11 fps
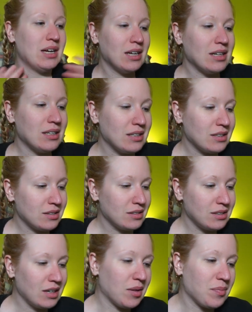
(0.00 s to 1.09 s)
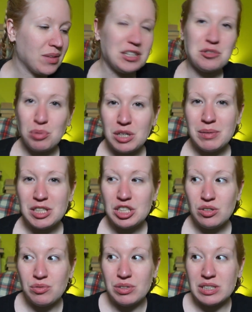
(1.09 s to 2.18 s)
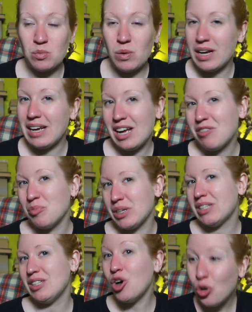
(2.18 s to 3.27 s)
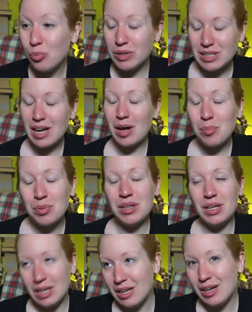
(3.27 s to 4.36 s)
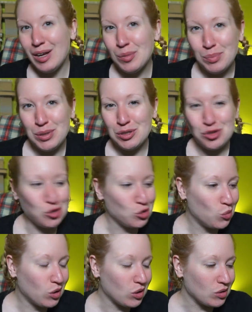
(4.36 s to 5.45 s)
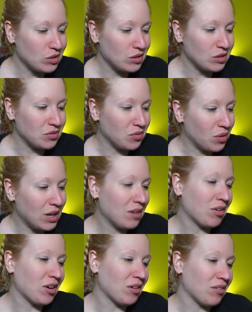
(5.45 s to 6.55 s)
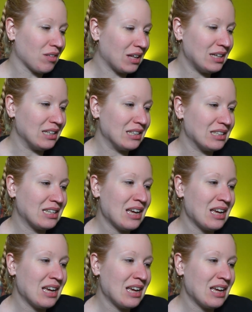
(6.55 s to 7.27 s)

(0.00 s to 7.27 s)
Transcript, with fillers: and yeah, that's pretty much the only reason why I have him, because he opens up the Beetlejuice world of whatever that is.